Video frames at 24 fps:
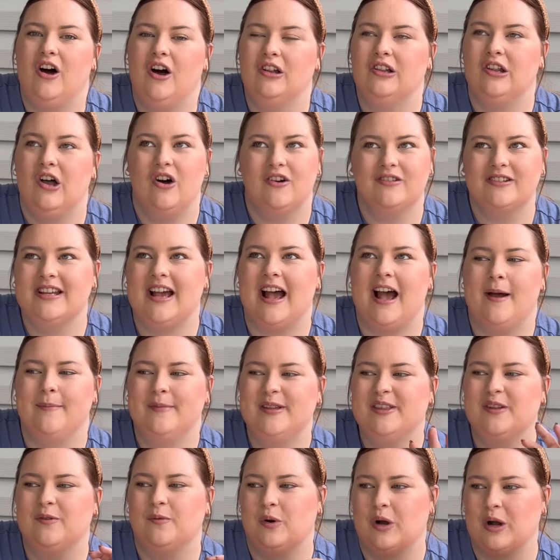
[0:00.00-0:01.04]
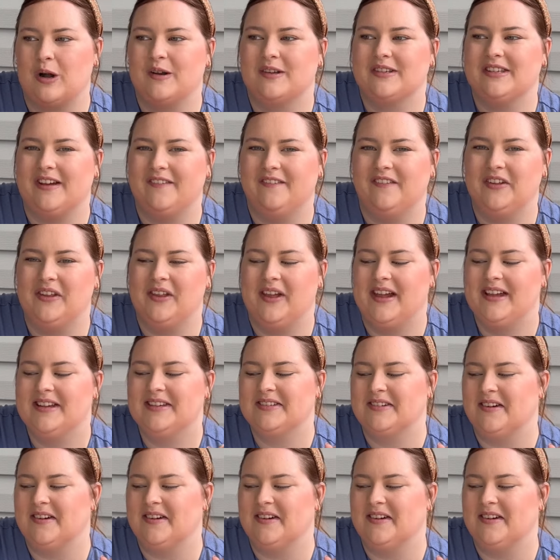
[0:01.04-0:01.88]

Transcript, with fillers: a long time in the works I feel like.